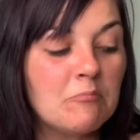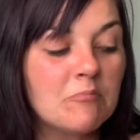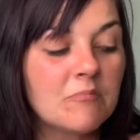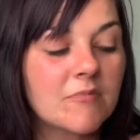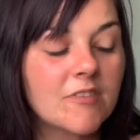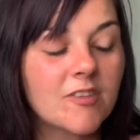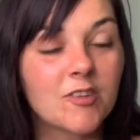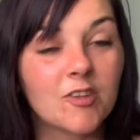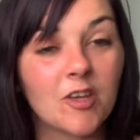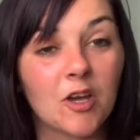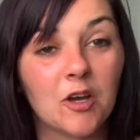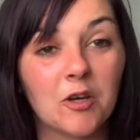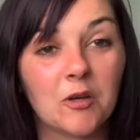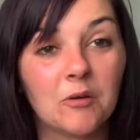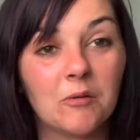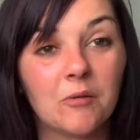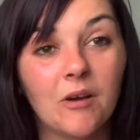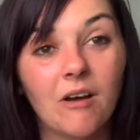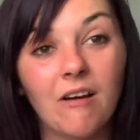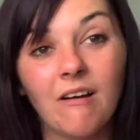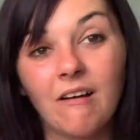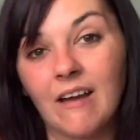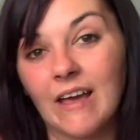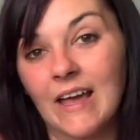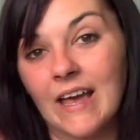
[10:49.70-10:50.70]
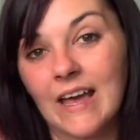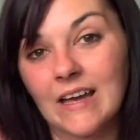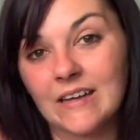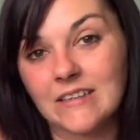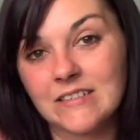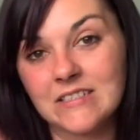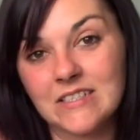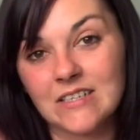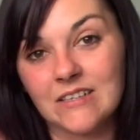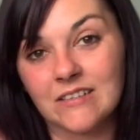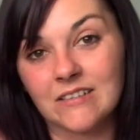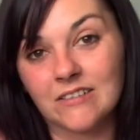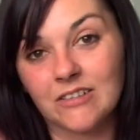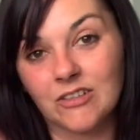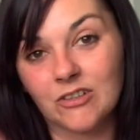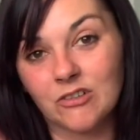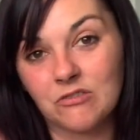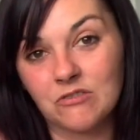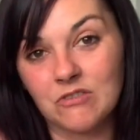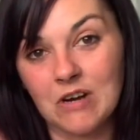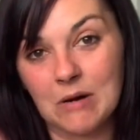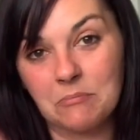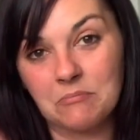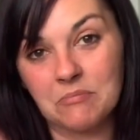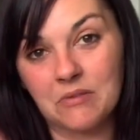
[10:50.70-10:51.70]
So I had to
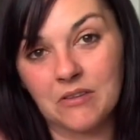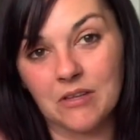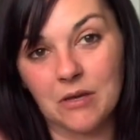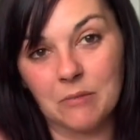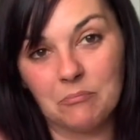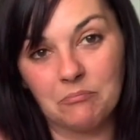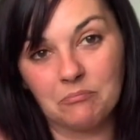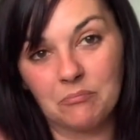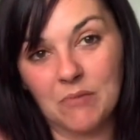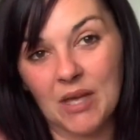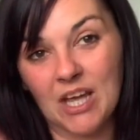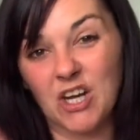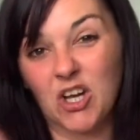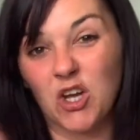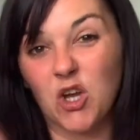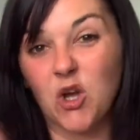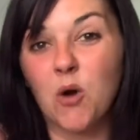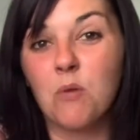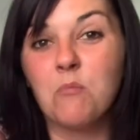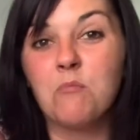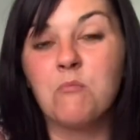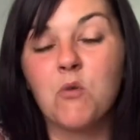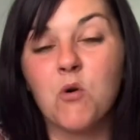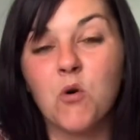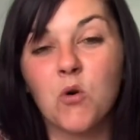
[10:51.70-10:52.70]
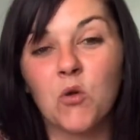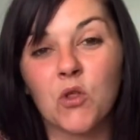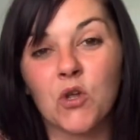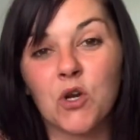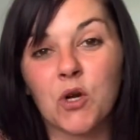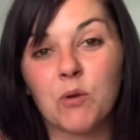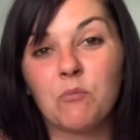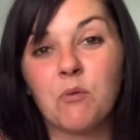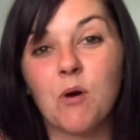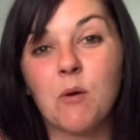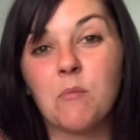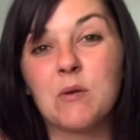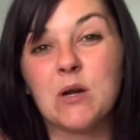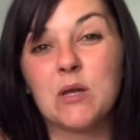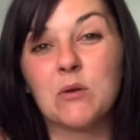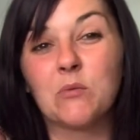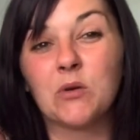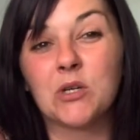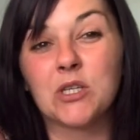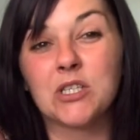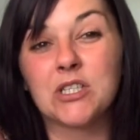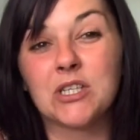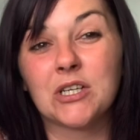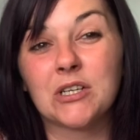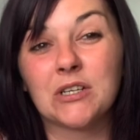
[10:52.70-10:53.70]
grab some, and I got more than I probably
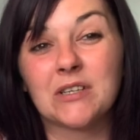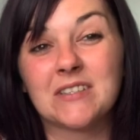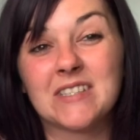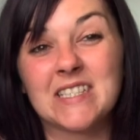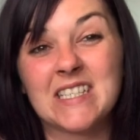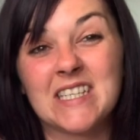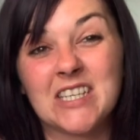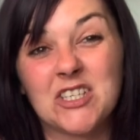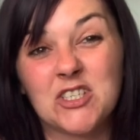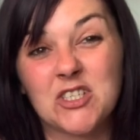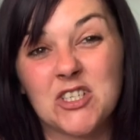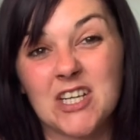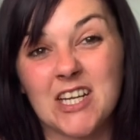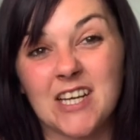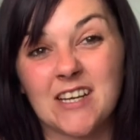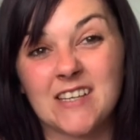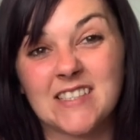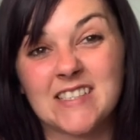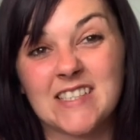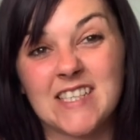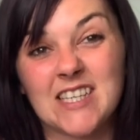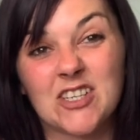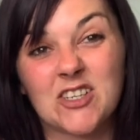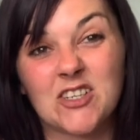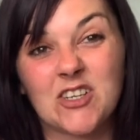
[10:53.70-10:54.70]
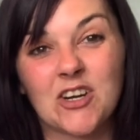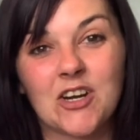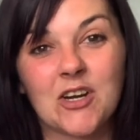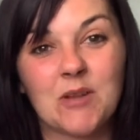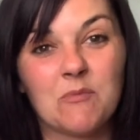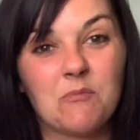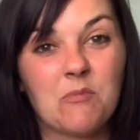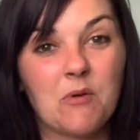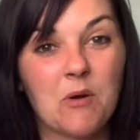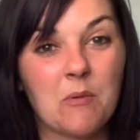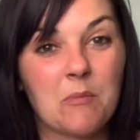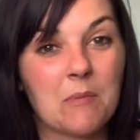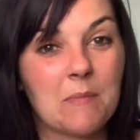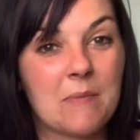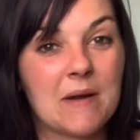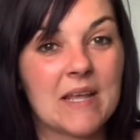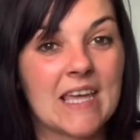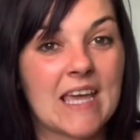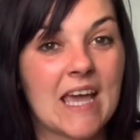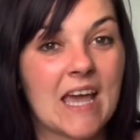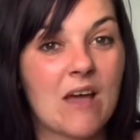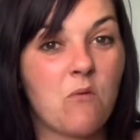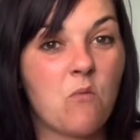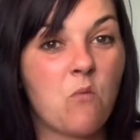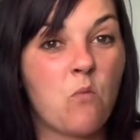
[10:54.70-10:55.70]
would have done, because initially I'd said I'd only probably
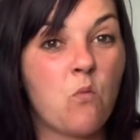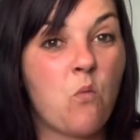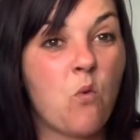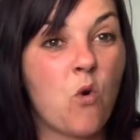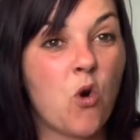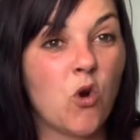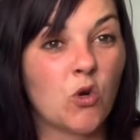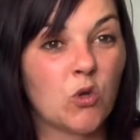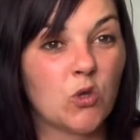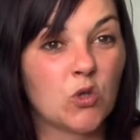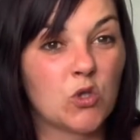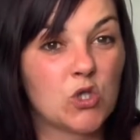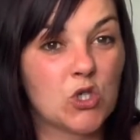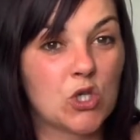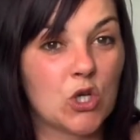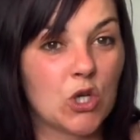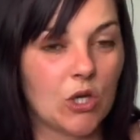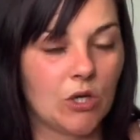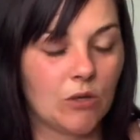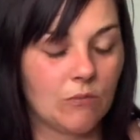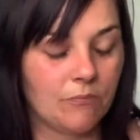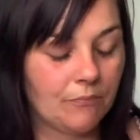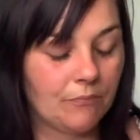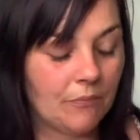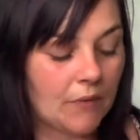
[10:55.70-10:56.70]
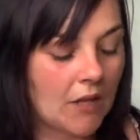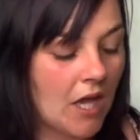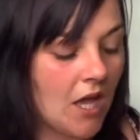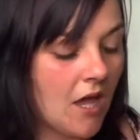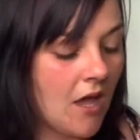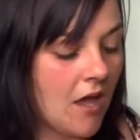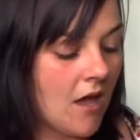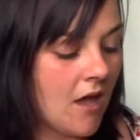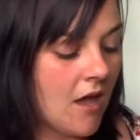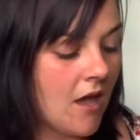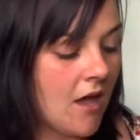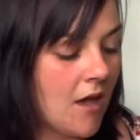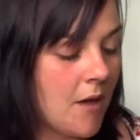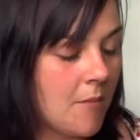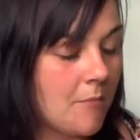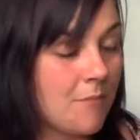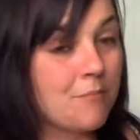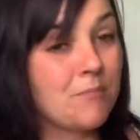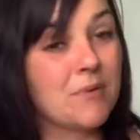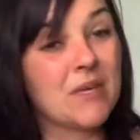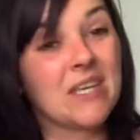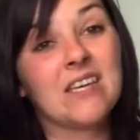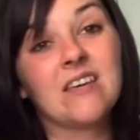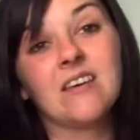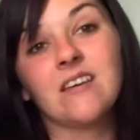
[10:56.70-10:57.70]
get one or two,
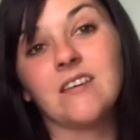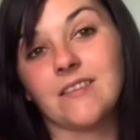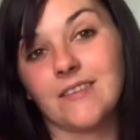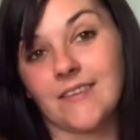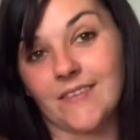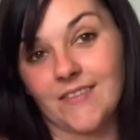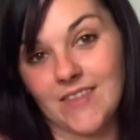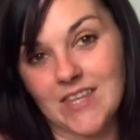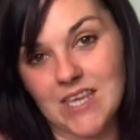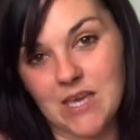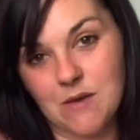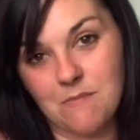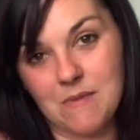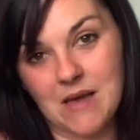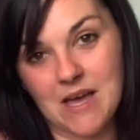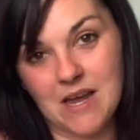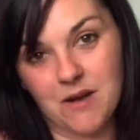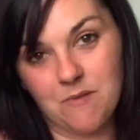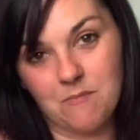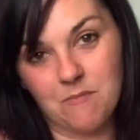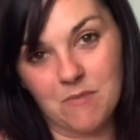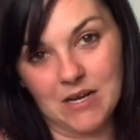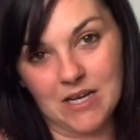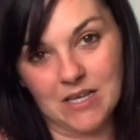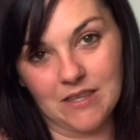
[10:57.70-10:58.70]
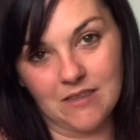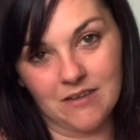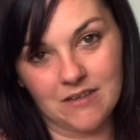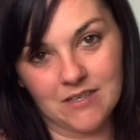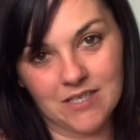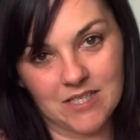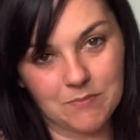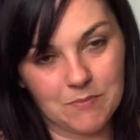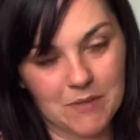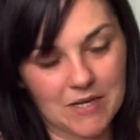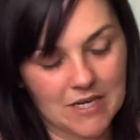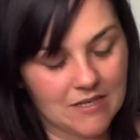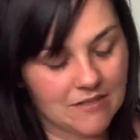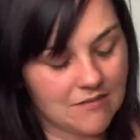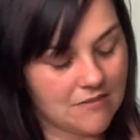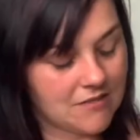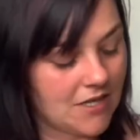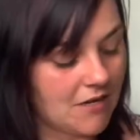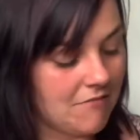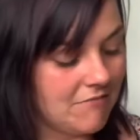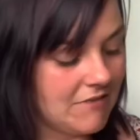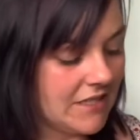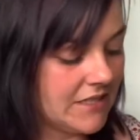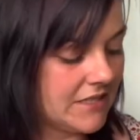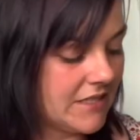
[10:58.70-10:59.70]
because of the amount of money that I'd spent at the
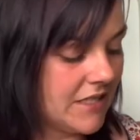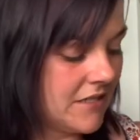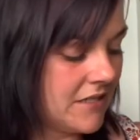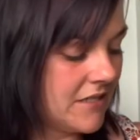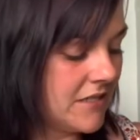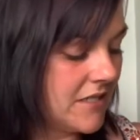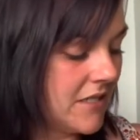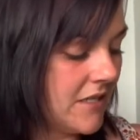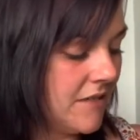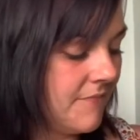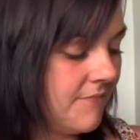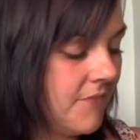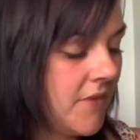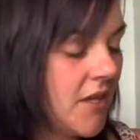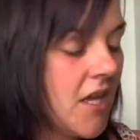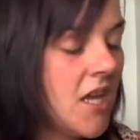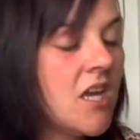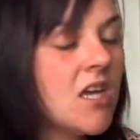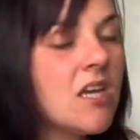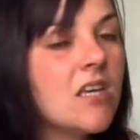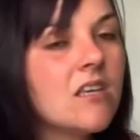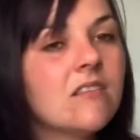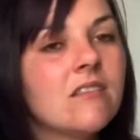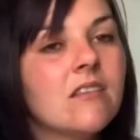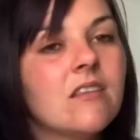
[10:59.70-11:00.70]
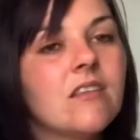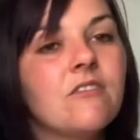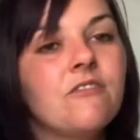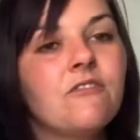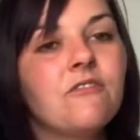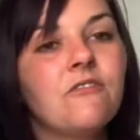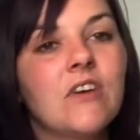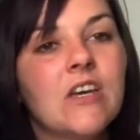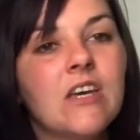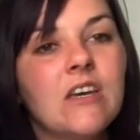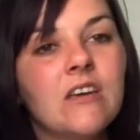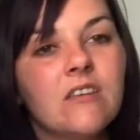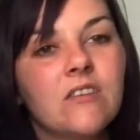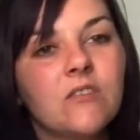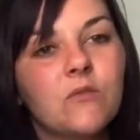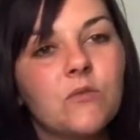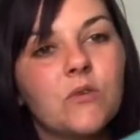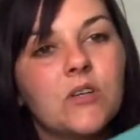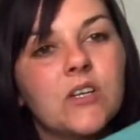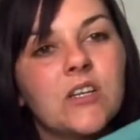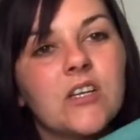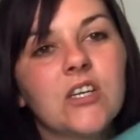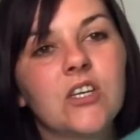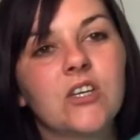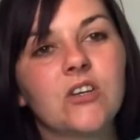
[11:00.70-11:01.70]
sewing centre. So the first one
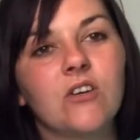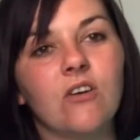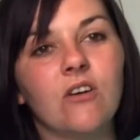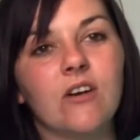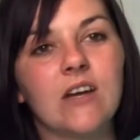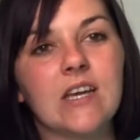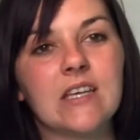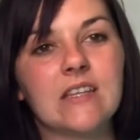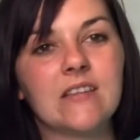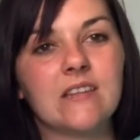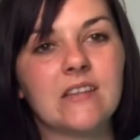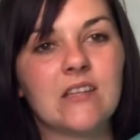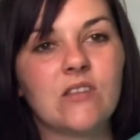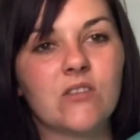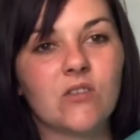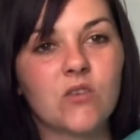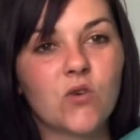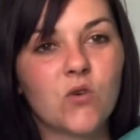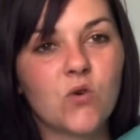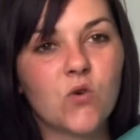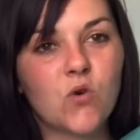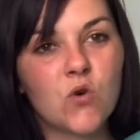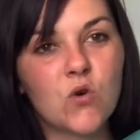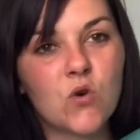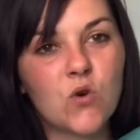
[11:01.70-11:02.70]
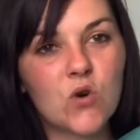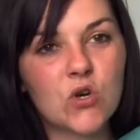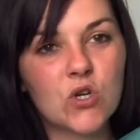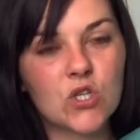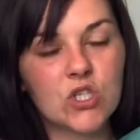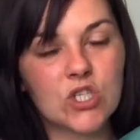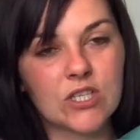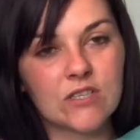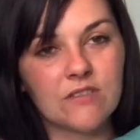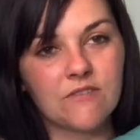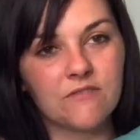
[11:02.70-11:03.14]
I got is this gorgeous